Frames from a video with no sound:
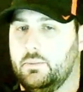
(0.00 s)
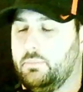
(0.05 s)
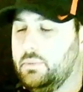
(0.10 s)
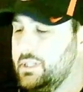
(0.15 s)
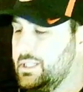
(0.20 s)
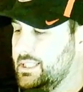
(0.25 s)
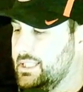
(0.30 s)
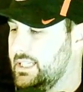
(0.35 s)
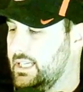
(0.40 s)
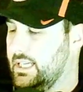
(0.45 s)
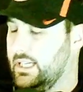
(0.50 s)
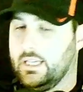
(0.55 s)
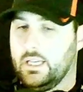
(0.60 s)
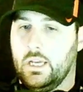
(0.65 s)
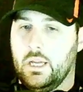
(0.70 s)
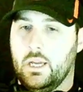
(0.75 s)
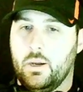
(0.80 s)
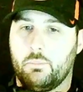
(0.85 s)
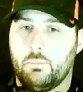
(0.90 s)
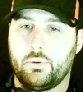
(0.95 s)
State
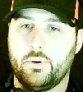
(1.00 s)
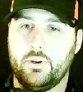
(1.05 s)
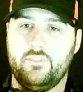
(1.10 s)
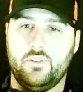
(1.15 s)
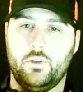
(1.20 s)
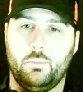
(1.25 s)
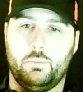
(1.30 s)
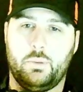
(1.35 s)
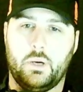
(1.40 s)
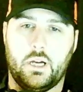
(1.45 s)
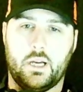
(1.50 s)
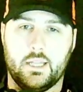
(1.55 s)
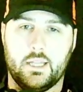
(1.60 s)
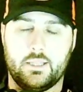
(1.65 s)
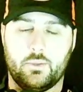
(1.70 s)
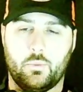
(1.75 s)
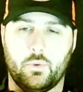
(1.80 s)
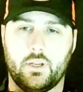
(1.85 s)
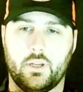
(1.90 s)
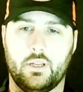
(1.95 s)
preview pod that
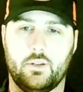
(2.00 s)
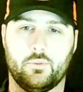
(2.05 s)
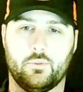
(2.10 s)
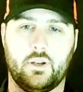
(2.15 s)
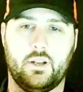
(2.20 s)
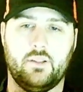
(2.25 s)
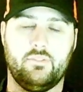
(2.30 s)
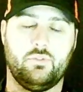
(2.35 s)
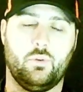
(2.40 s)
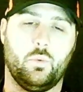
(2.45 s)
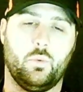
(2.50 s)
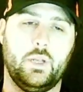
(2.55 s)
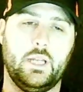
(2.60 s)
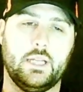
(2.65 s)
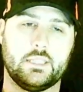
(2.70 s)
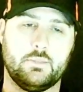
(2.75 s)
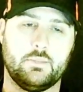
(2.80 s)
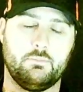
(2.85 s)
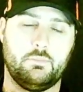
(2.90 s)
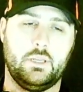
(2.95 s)
we're getting ready for. We got
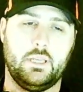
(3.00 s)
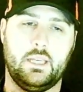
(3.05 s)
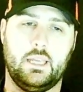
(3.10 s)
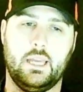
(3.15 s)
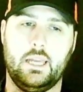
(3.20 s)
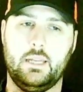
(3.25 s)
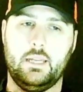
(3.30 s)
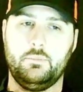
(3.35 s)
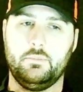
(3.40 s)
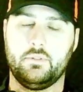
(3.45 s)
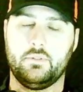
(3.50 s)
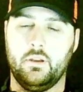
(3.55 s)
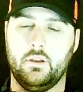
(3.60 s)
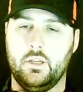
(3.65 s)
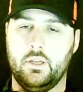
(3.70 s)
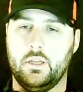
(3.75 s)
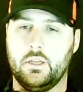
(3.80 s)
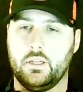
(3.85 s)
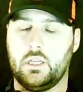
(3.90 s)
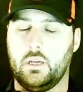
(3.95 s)
some big games
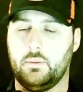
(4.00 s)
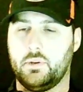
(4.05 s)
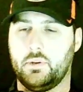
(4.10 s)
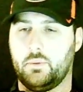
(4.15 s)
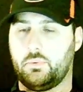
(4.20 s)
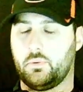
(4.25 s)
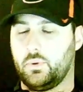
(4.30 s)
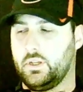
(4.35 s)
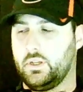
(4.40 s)
coming up around